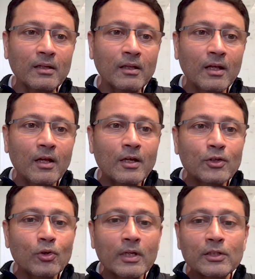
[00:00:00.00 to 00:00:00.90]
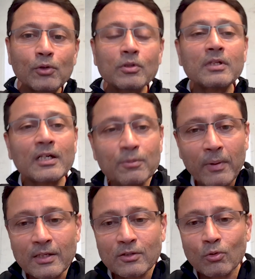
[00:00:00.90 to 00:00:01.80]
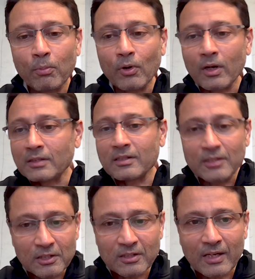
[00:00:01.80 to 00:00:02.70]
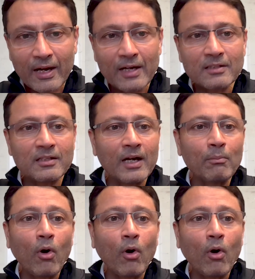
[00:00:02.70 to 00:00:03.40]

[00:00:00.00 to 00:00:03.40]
in you can use that space to put concession stands and